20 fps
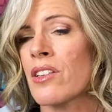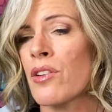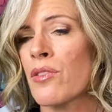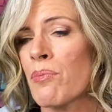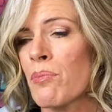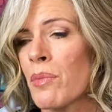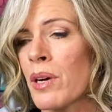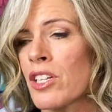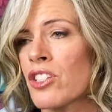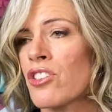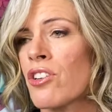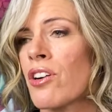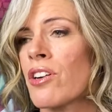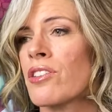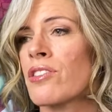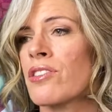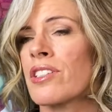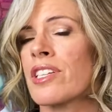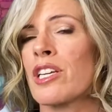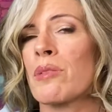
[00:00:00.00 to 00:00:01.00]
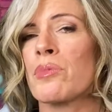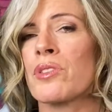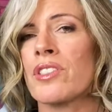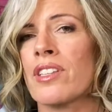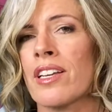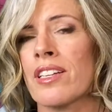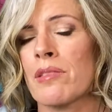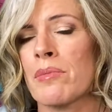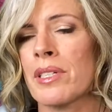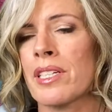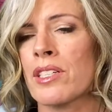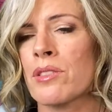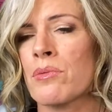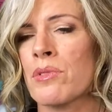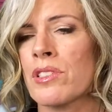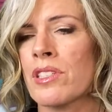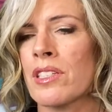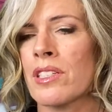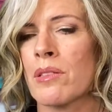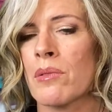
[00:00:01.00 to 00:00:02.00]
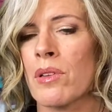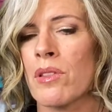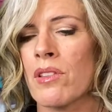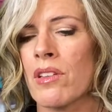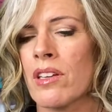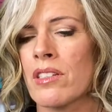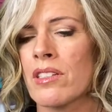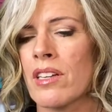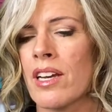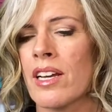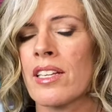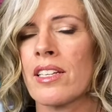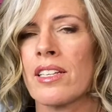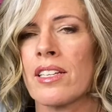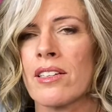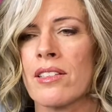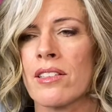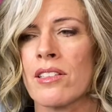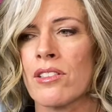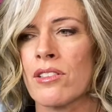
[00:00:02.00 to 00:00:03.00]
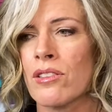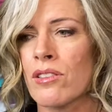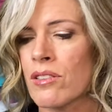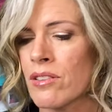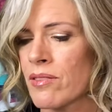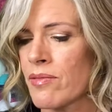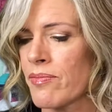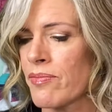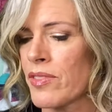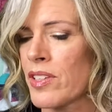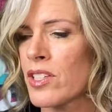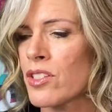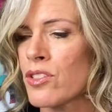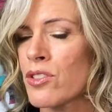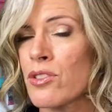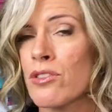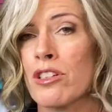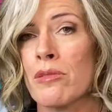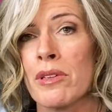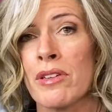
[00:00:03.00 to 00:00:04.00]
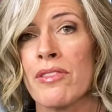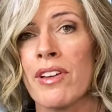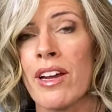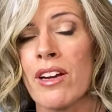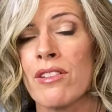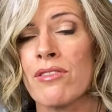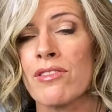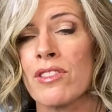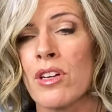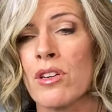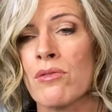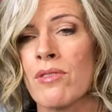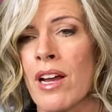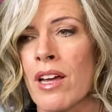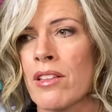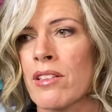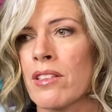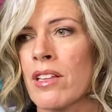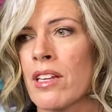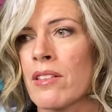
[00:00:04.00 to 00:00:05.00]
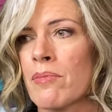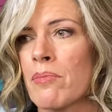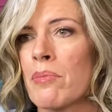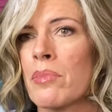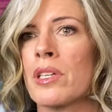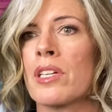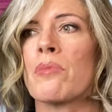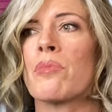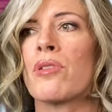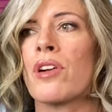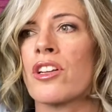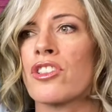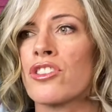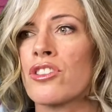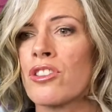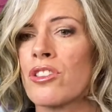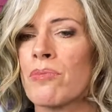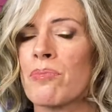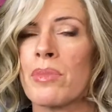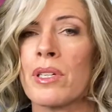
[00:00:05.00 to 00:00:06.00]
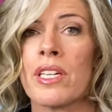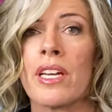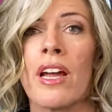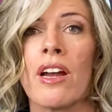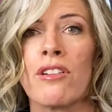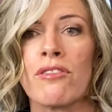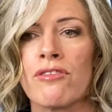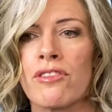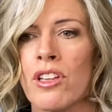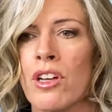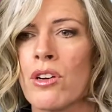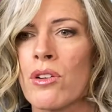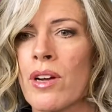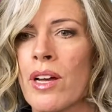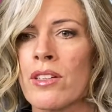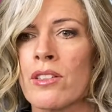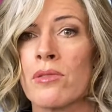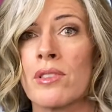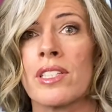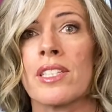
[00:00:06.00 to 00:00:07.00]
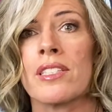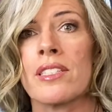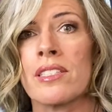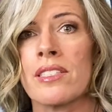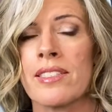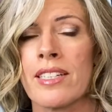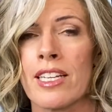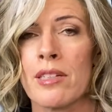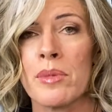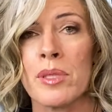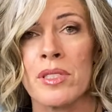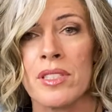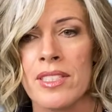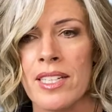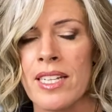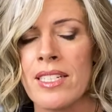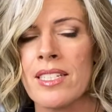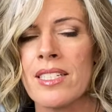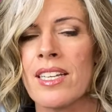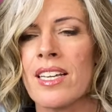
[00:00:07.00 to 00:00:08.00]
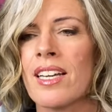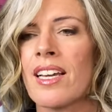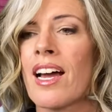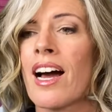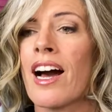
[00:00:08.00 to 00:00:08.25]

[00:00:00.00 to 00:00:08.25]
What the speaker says: They're much harder to keep steady because we're dealing with a tiny little stream of airflow rather than big pressure, big airflow, and a really stable sense.